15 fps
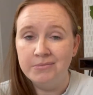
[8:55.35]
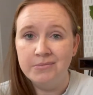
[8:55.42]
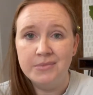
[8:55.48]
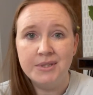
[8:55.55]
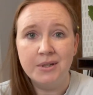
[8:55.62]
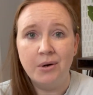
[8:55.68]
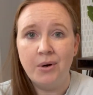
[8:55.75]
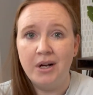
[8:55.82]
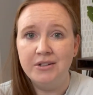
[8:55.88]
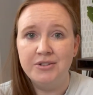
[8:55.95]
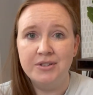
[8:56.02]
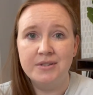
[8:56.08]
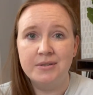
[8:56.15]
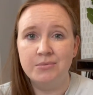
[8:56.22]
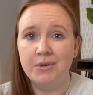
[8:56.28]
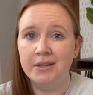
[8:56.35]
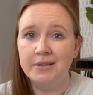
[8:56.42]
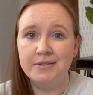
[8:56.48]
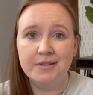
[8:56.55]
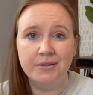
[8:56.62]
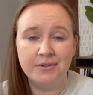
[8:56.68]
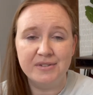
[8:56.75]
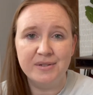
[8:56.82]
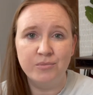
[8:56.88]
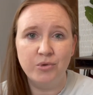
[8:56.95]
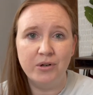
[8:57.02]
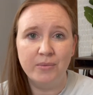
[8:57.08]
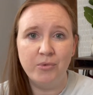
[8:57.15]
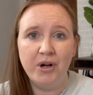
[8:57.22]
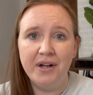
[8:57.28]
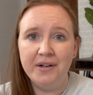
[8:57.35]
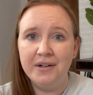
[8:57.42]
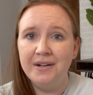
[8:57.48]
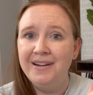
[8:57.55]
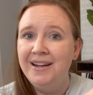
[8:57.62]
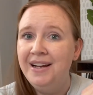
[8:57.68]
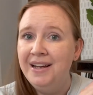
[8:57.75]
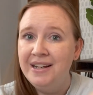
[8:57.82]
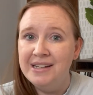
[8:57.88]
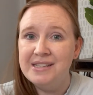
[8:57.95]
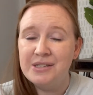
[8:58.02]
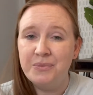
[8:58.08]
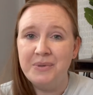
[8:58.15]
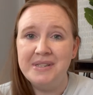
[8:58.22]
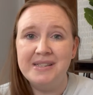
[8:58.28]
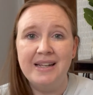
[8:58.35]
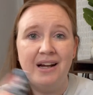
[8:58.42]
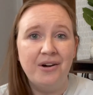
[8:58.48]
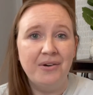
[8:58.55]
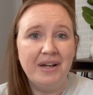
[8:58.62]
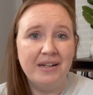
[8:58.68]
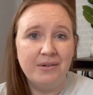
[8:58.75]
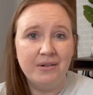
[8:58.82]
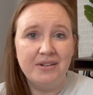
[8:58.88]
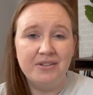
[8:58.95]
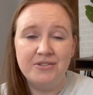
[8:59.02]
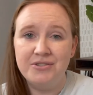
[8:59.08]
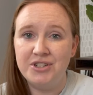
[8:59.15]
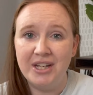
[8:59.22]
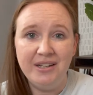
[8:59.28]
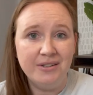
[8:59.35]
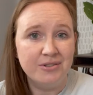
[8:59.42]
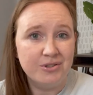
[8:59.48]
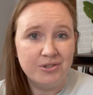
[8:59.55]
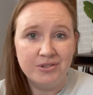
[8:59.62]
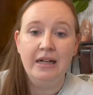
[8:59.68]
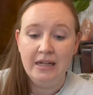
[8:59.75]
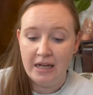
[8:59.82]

So I'll just run this under some warm water, squeeze it out, and change.